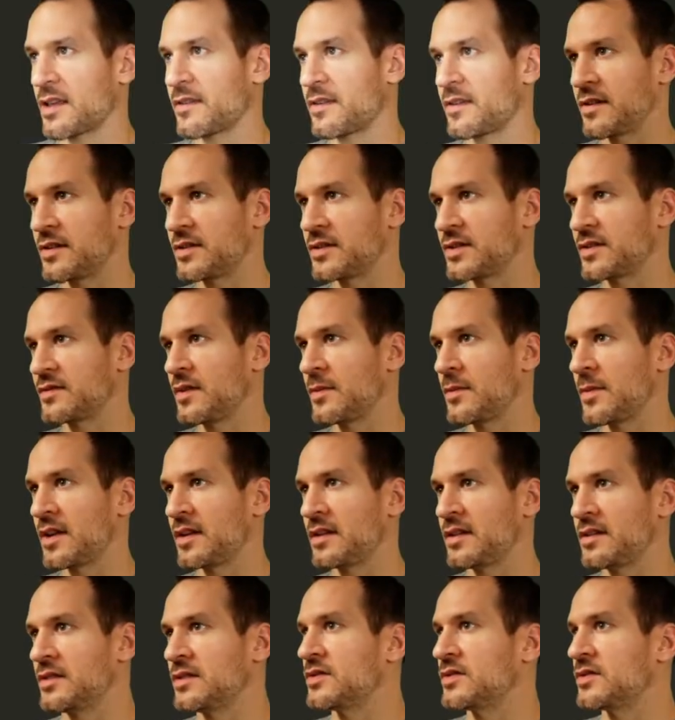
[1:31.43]
thought we might
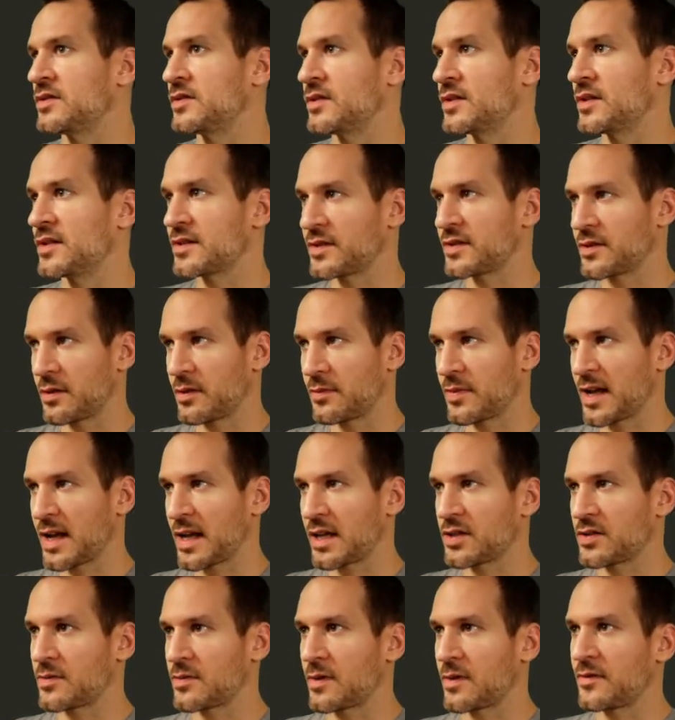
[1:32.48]
need to install a
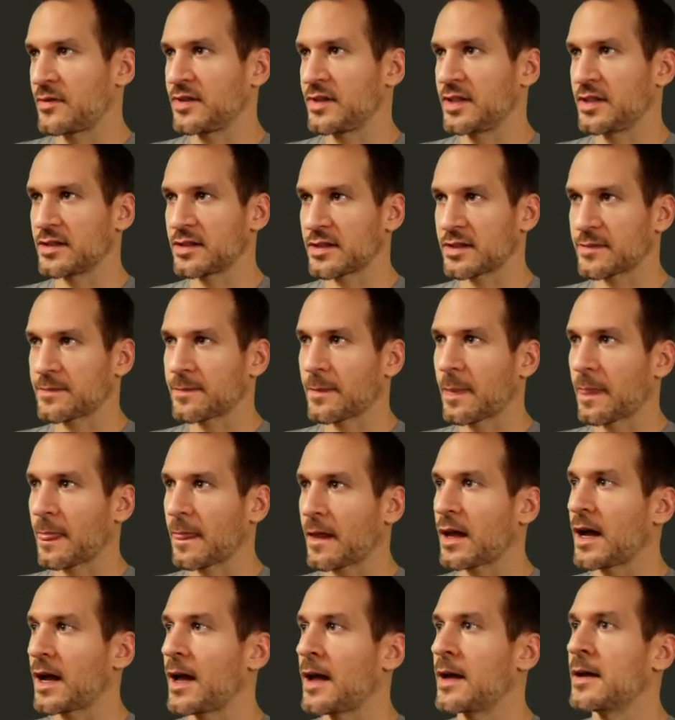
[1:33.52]
package, but we didn't.
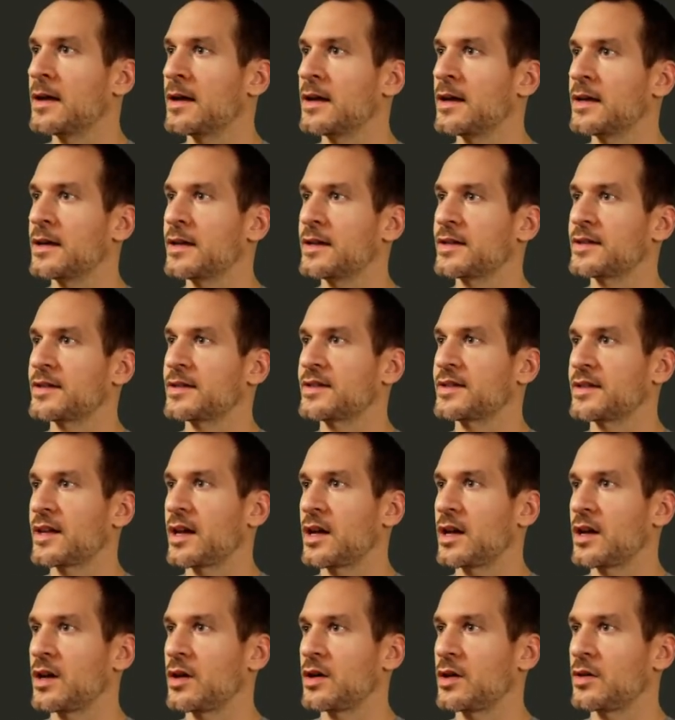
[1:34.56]
Okay,
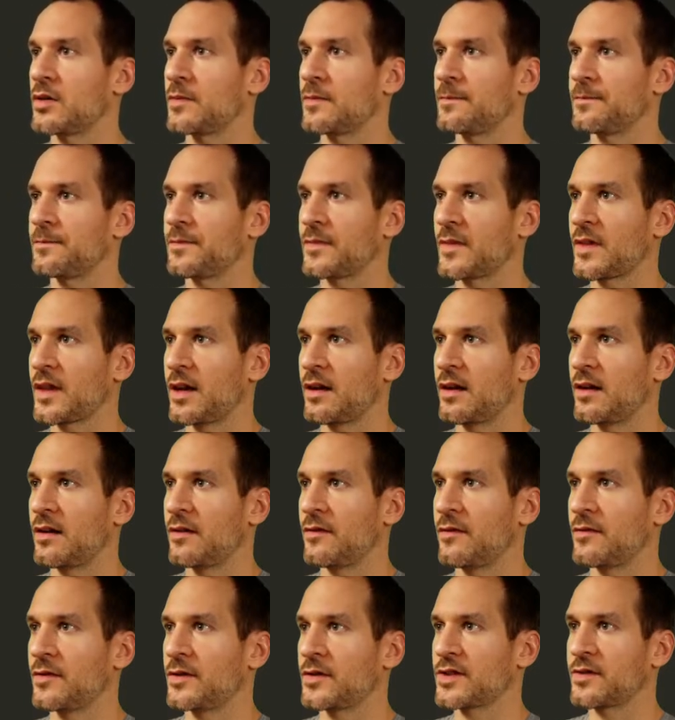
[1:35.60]
so
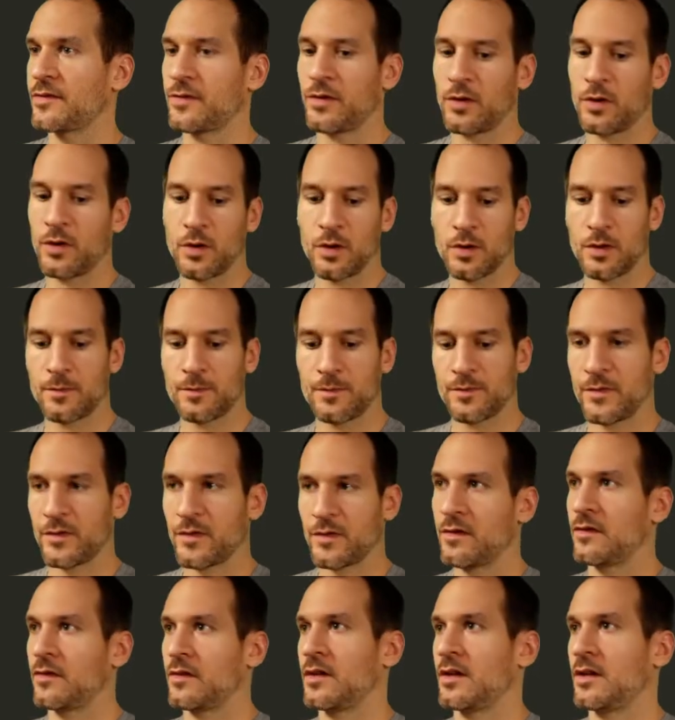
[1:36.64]
first of all,
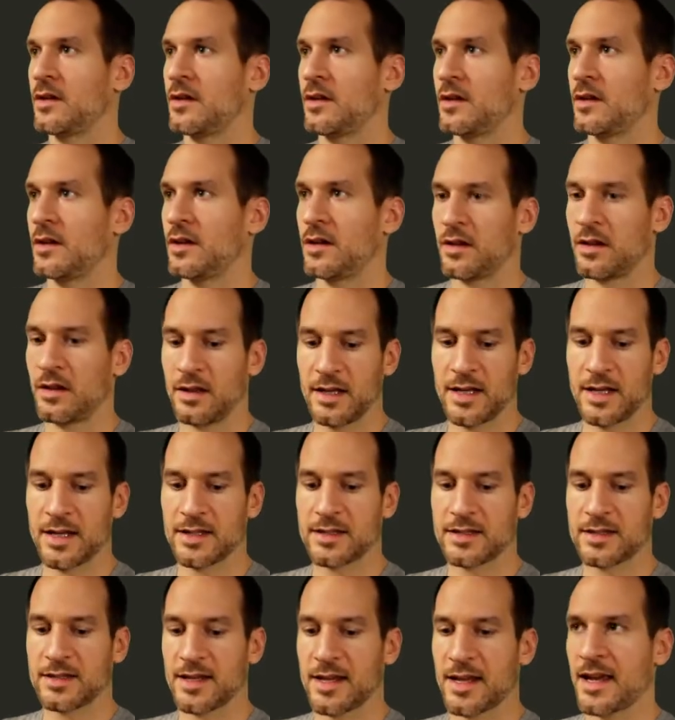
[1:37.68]

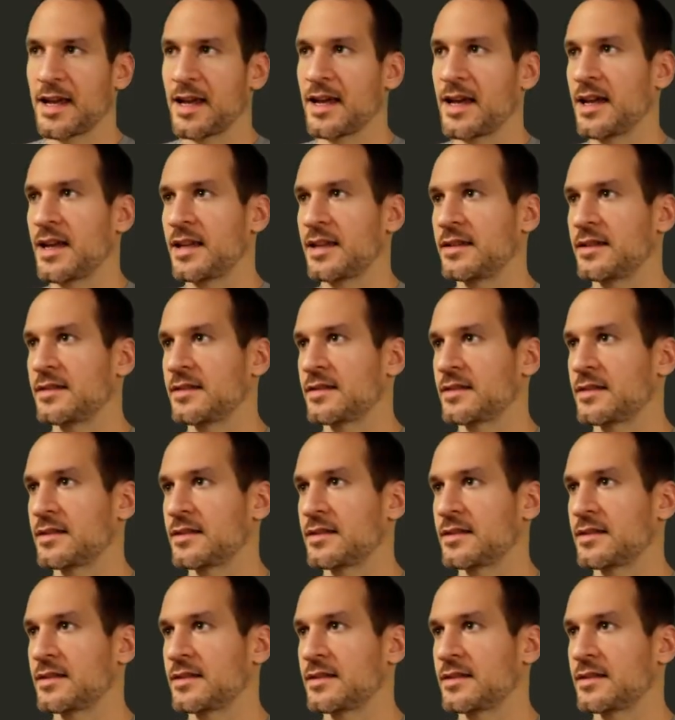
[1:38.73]
let's add